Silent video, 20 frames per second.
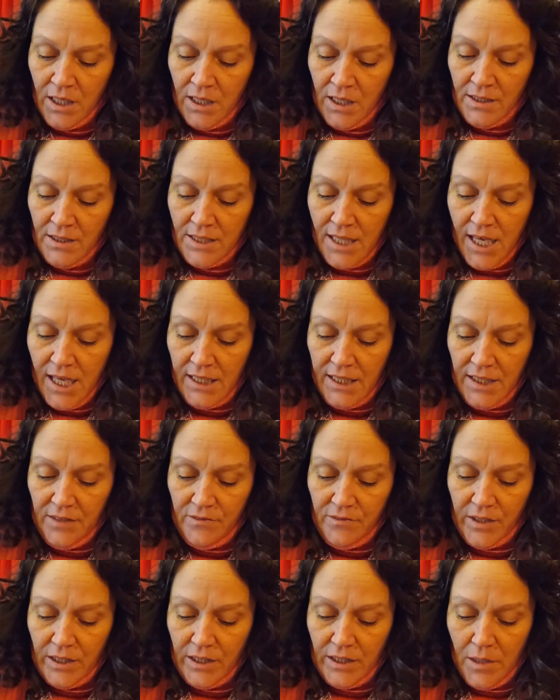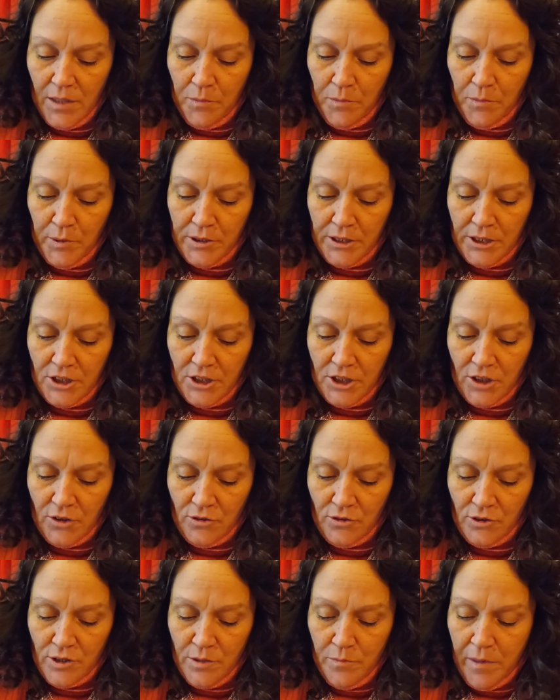That evening, they put the
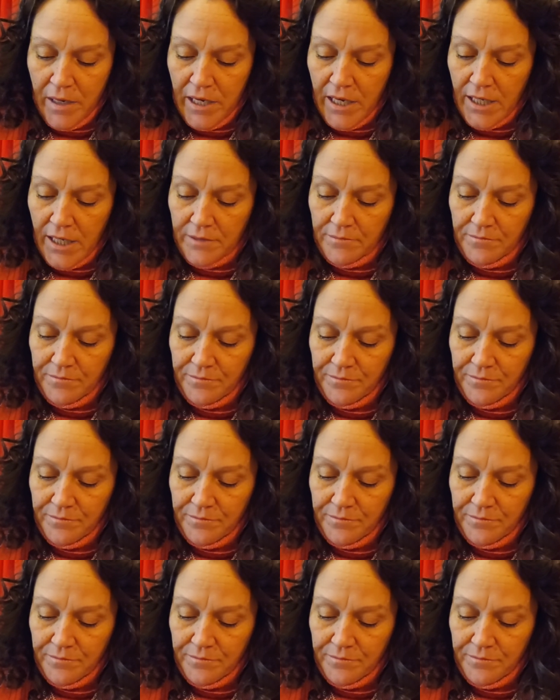children to bed,